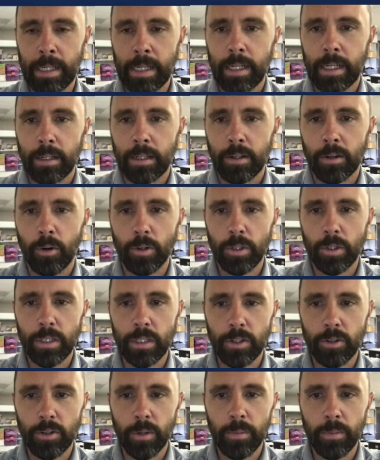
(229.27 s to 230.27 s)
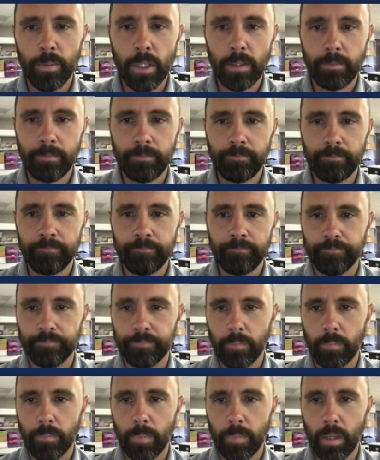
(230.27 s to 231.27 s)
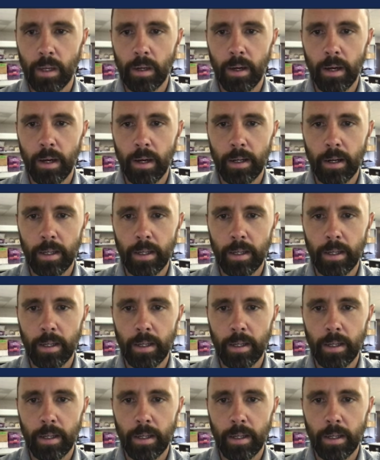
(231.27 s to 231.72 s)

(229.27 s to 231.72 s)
Course description. Again, you